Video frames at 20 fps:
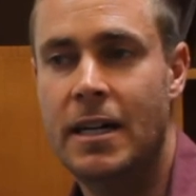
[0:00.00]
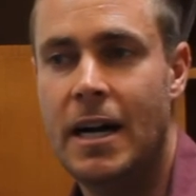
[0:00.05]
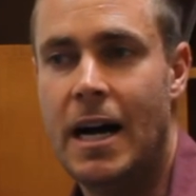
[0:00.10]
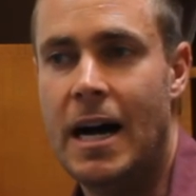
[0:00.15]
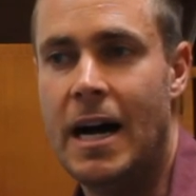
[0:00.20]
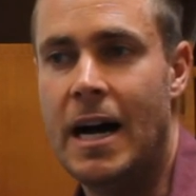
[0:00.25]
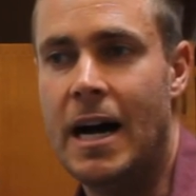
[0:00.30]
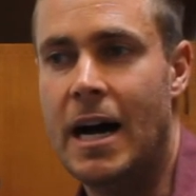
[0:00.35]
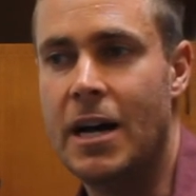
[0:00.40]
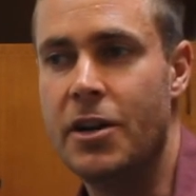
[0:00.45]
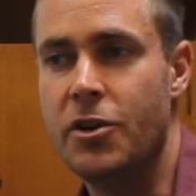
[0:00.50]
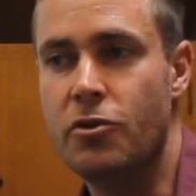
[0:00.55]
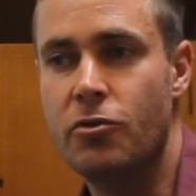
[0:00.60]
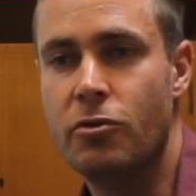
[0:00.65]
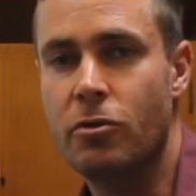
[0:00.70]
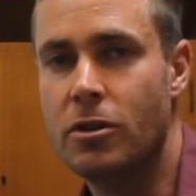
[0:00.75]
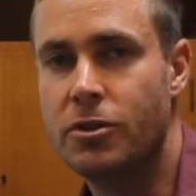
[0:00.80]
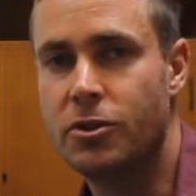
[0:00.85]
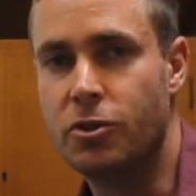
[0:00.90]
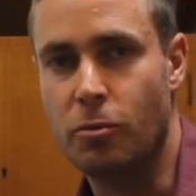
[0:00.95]
A
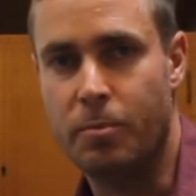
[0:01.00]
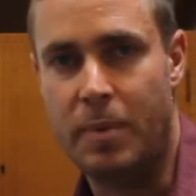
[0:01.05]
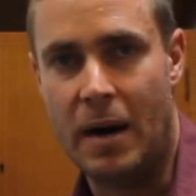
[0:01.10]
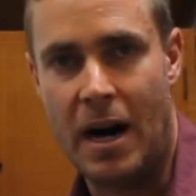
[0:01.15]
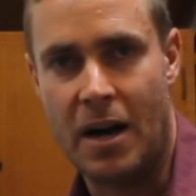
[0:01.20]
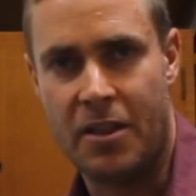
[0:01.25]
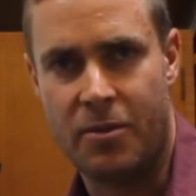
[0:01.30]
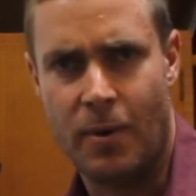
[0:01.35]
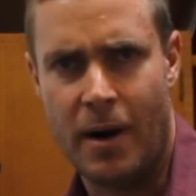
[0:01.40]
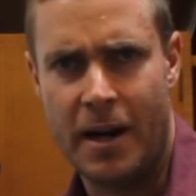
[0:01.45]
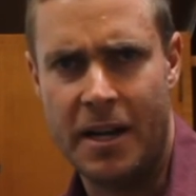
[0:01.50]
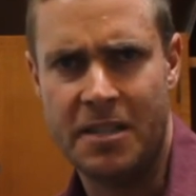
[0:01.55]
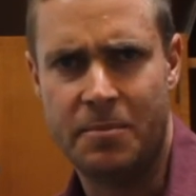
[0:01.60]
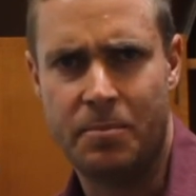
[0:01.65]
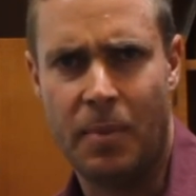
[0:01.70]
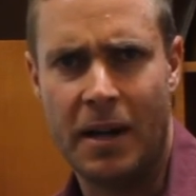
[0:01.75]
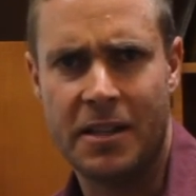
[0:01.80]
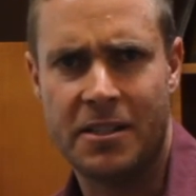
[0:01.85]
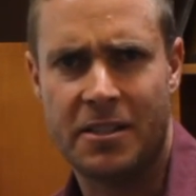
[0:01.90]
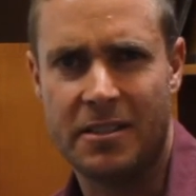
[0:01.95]
neurological pathway is
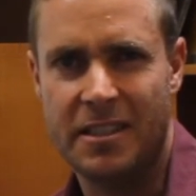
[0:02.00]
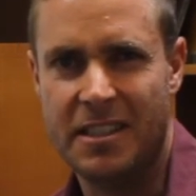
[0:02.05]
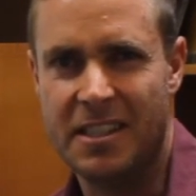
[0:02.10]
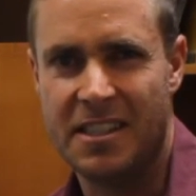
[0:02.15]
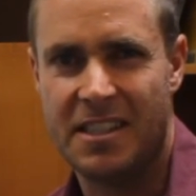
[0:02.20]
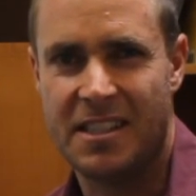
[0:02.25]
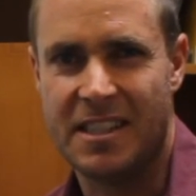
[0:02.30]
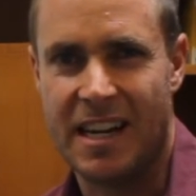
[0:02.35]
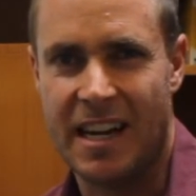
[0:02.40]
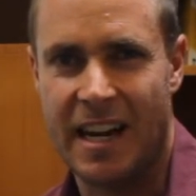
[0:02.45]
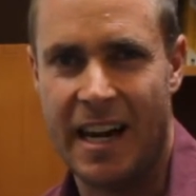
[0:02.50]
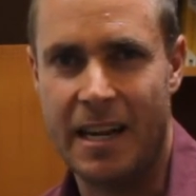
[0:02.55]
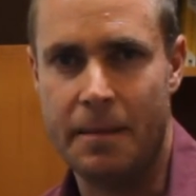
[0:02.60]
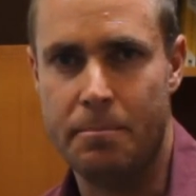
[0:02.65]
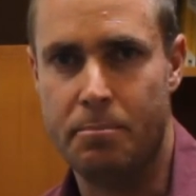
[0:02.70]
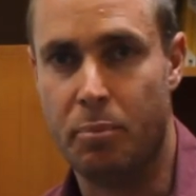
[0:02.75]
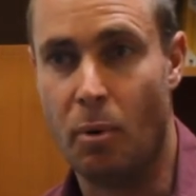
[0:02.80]
basically just a